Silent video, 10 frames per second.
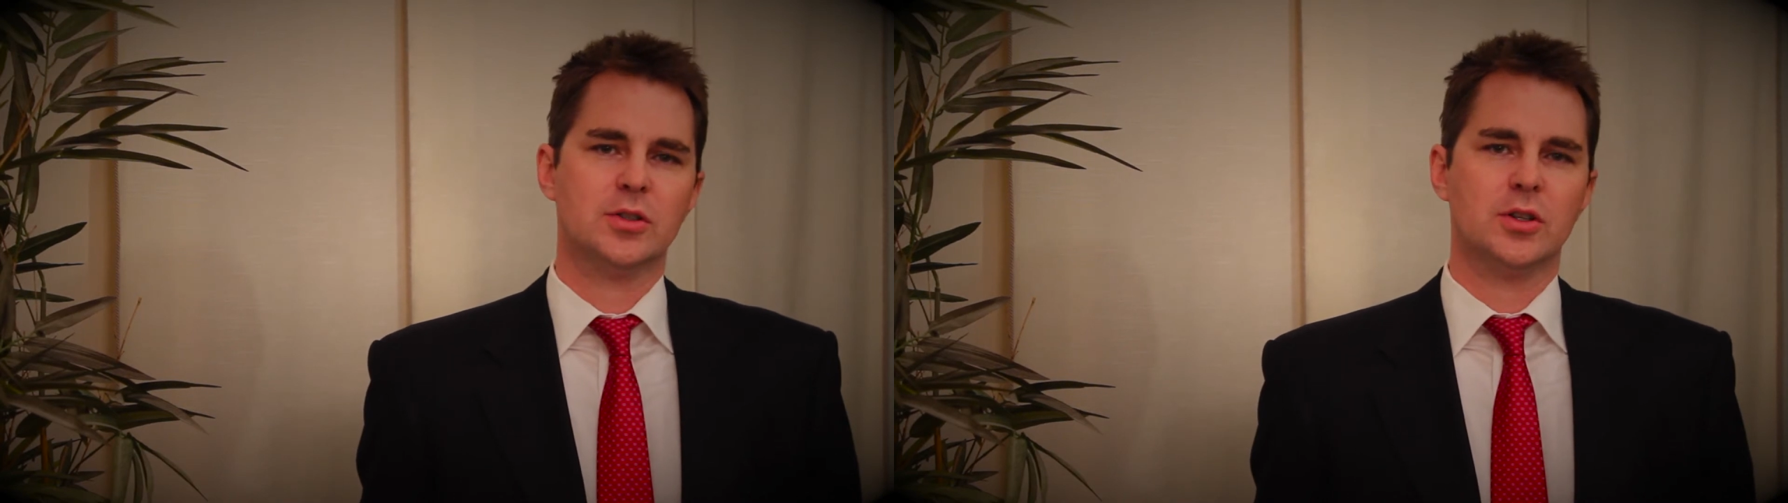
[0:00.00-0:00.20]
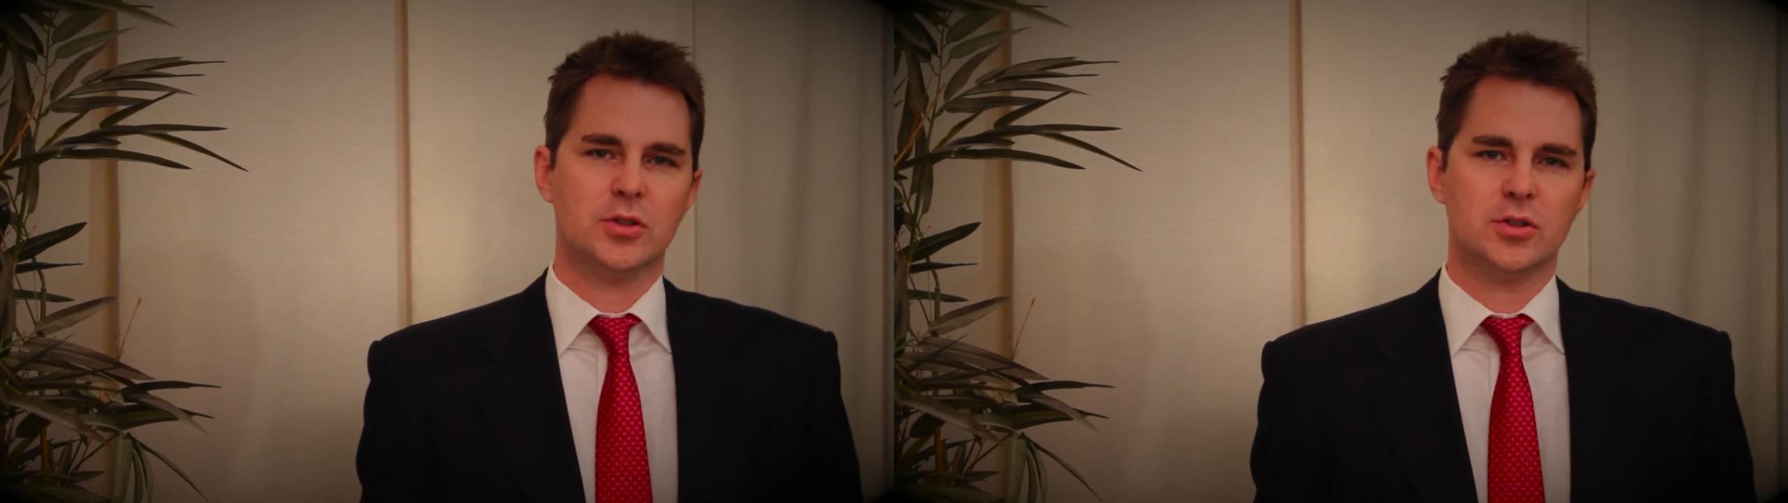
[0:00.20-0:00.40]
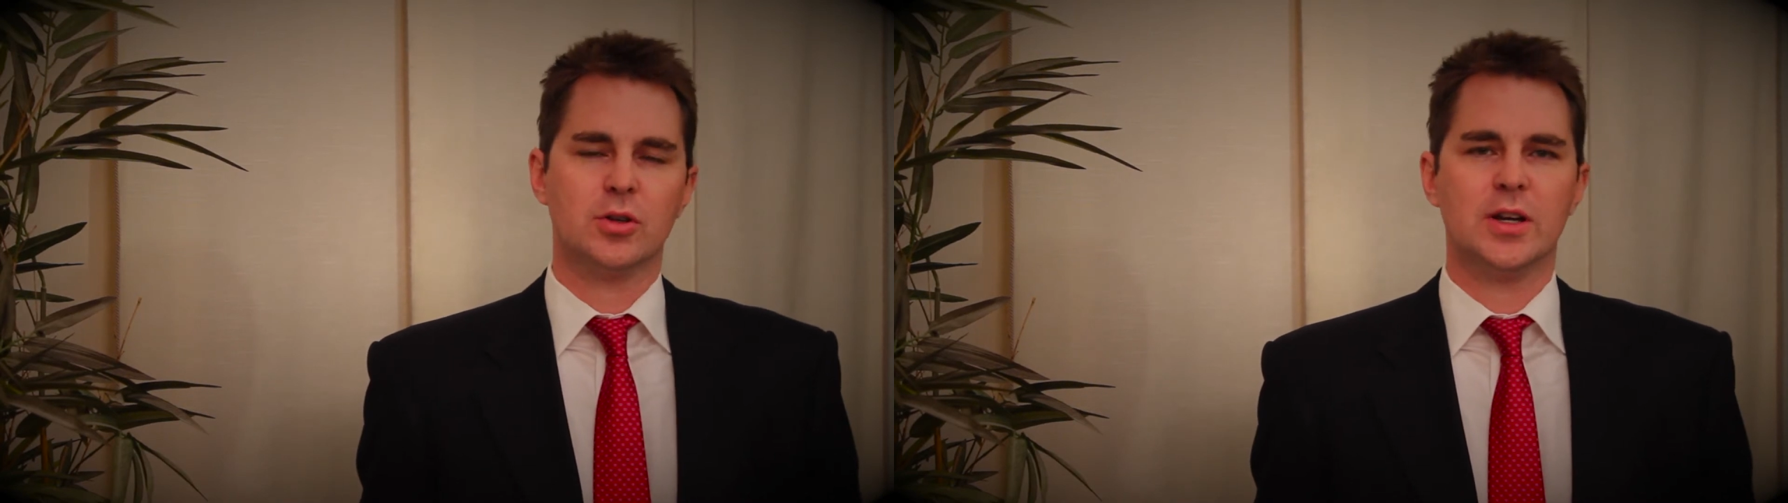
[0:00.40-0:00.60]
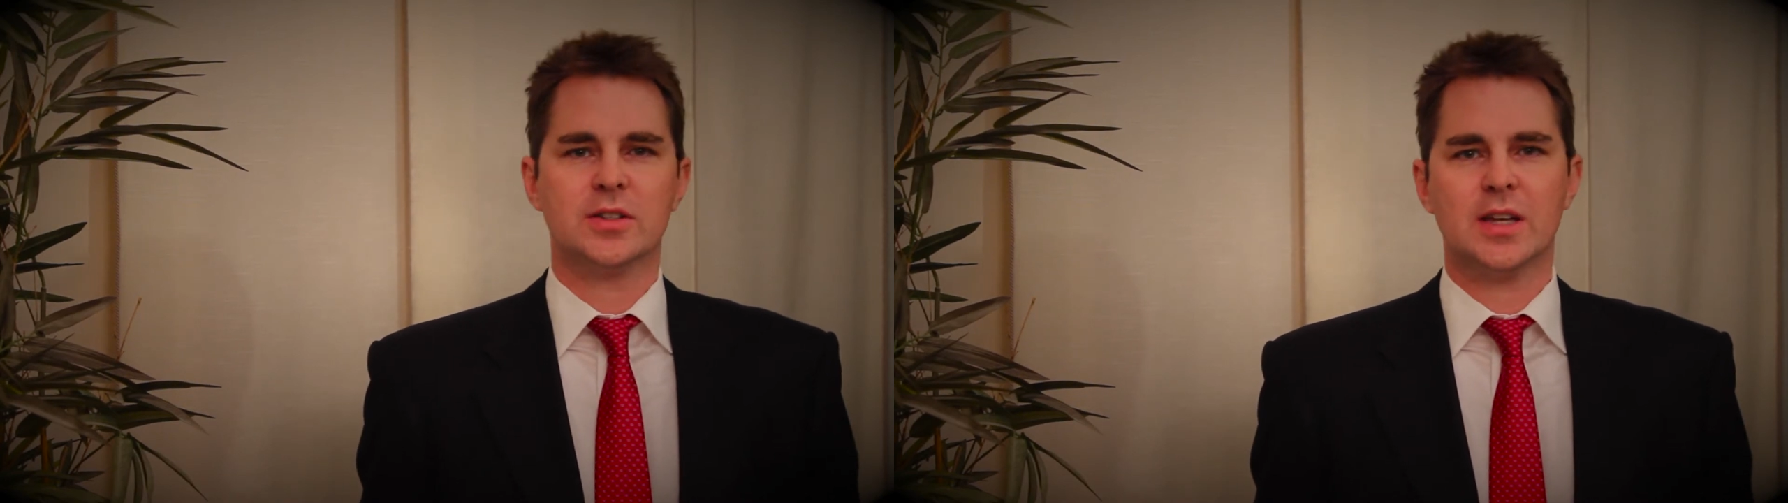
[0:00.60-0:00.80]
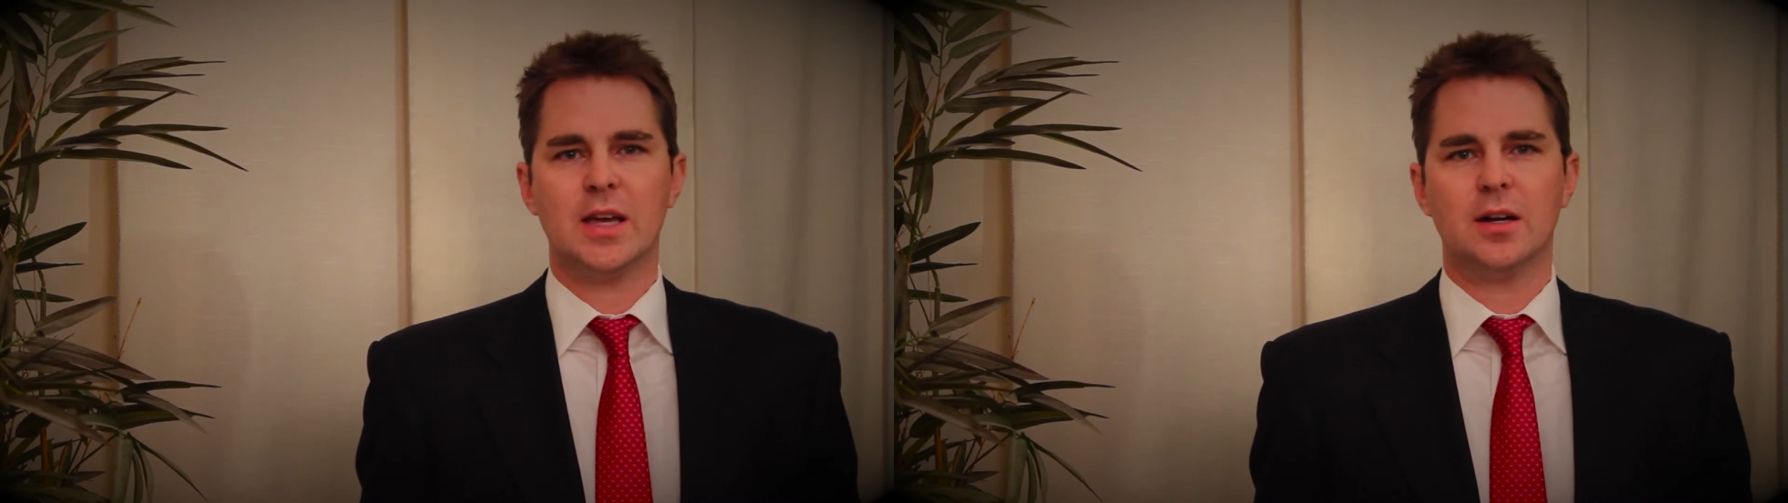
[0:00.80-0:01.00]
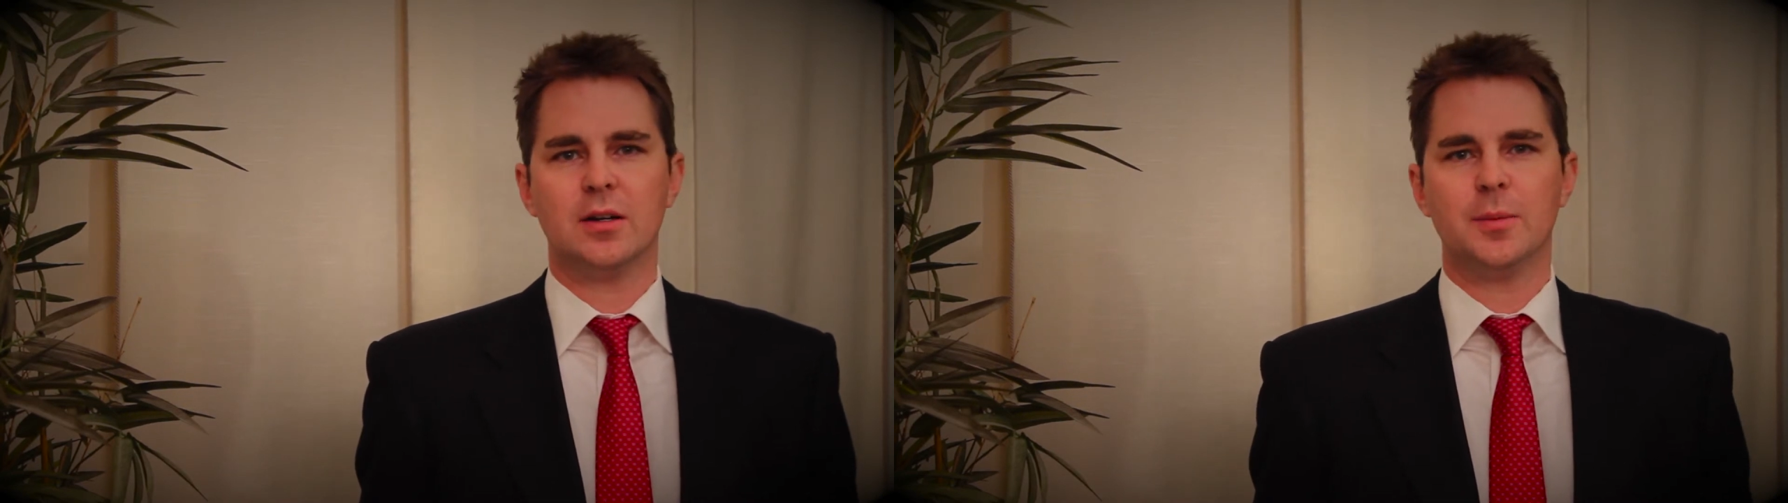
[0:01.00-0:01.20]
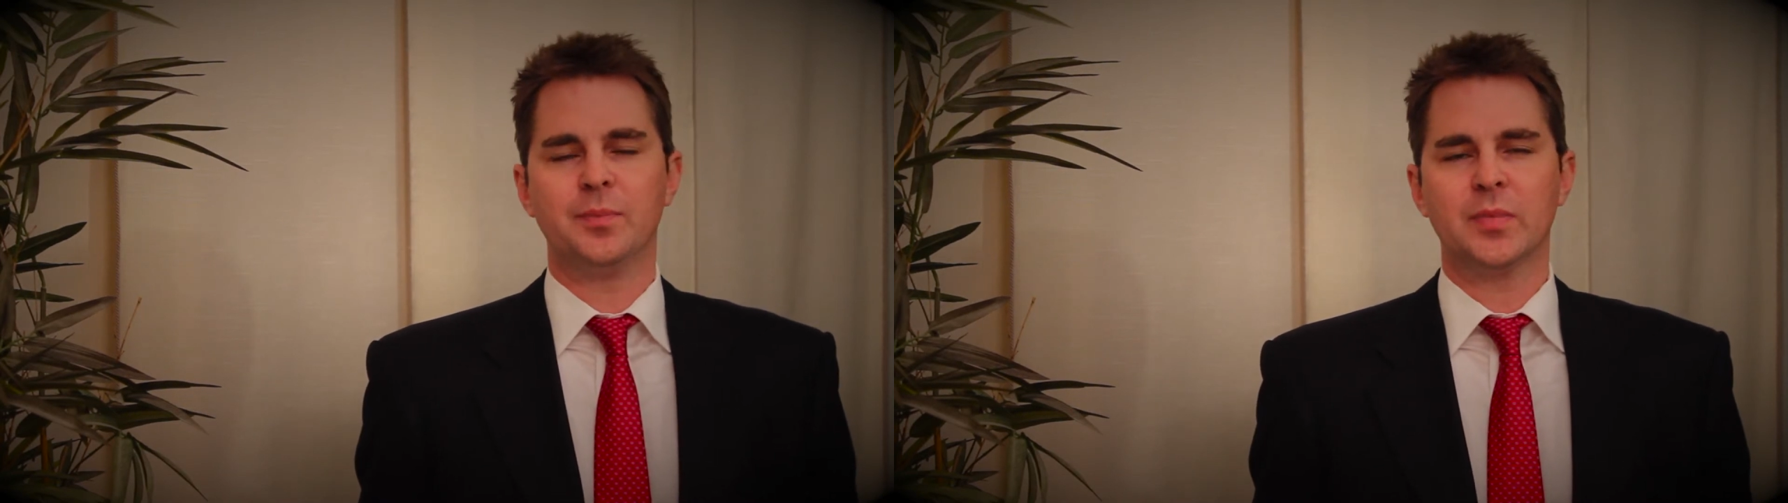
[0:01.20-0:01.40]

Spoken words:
such as TransCanada